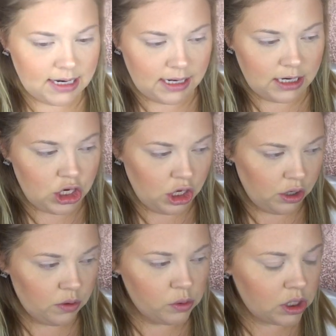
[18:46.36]
did
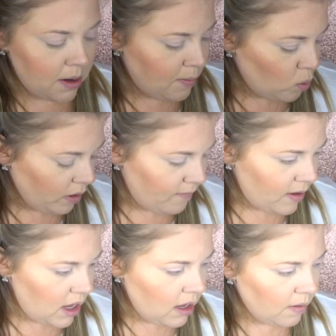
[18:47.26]
use a
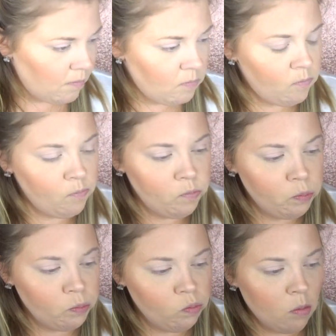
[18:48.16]
Morphe
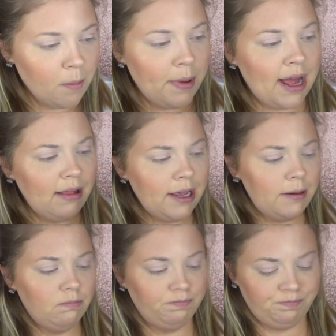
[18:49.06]

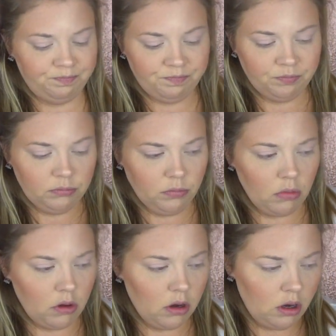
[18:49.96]
palette.
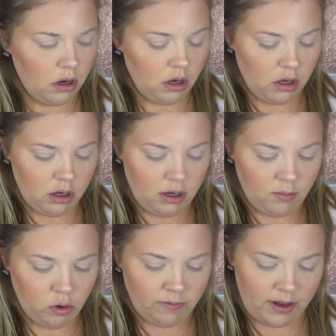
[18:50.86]
The
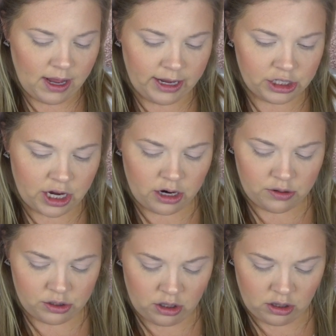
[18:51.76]
Morphe
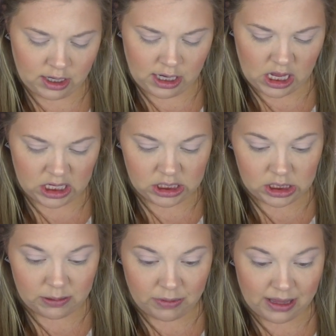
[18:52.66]
eyeshadows are like
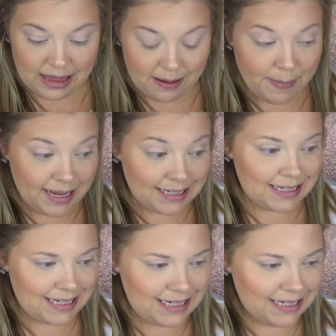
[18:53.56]
some of the
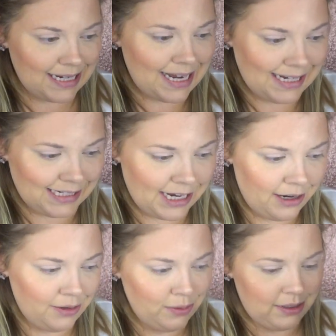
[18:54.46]
best
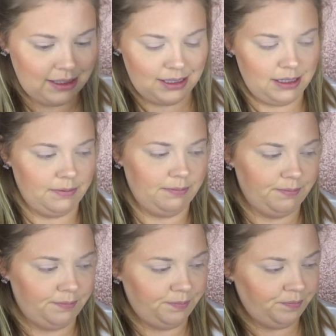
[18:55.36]
eyeshadows.
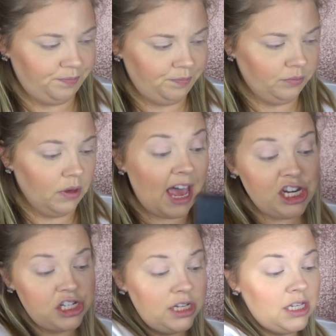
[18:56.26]

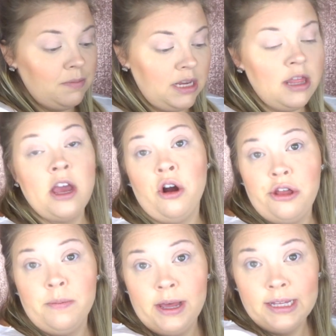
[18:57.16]
Actually, to me, they
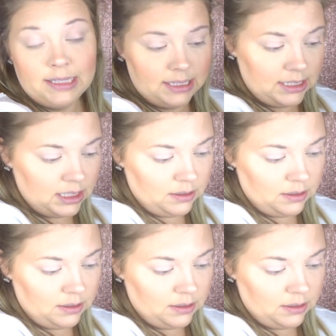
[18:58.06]
are the best.